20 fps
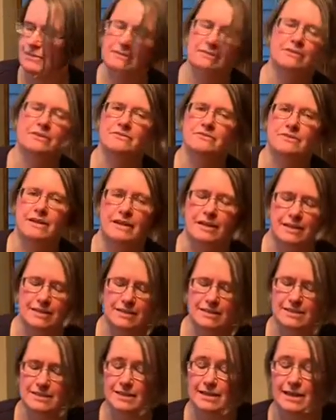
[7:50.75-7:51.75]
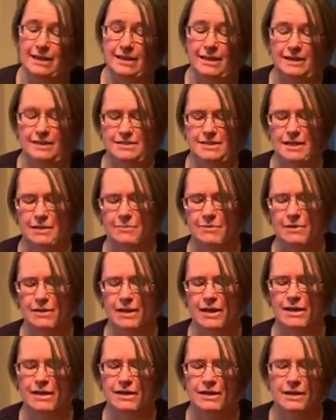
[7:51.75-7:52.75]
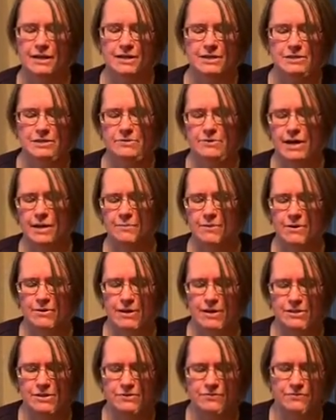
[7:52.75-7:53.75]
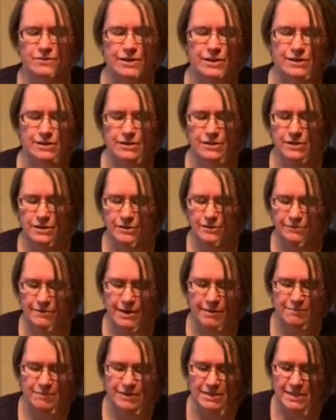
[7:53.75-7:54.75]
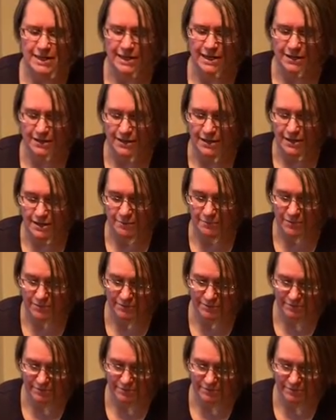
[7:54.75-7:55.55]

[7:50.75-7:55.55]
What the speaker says: You find, see, I like tape a lot. Just wrap it around your finger, wrap the tail up,